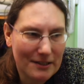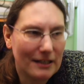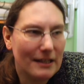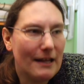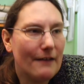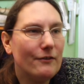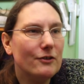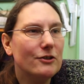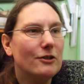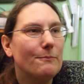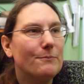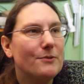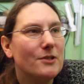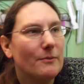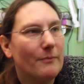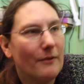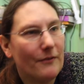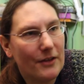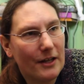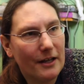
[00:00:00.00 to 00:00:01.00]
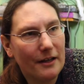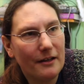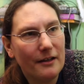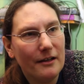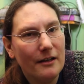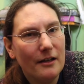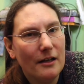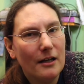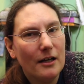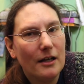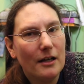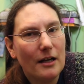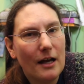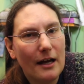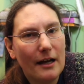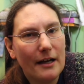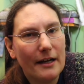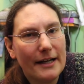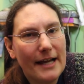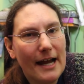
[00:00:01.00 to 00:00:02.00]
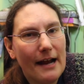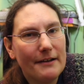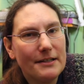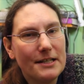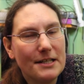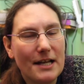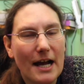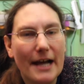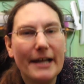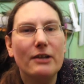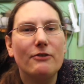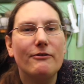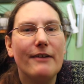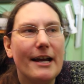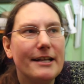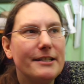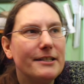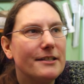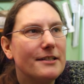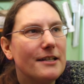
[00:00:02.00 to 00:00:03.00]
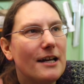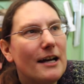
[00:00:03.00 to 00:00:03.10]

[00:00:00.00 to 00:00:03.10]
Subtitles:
I leveled up some of the characters I created.